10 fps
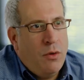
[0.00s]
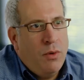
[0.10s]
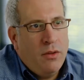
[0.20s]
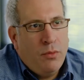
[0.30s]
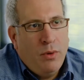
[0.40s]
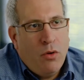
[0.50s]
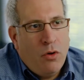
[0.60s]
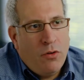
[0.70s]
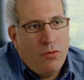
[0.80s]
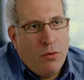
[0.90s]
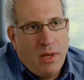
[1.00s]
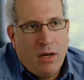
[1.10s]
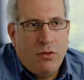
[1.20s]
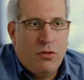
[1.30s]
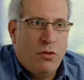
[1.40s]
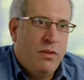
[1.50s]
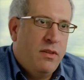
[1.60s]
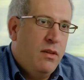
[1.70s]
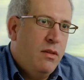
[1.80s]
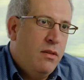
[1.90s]
Equinix, we don't offer managed
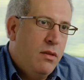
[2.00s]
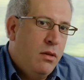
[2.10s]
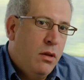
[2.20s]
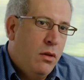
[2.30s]
services,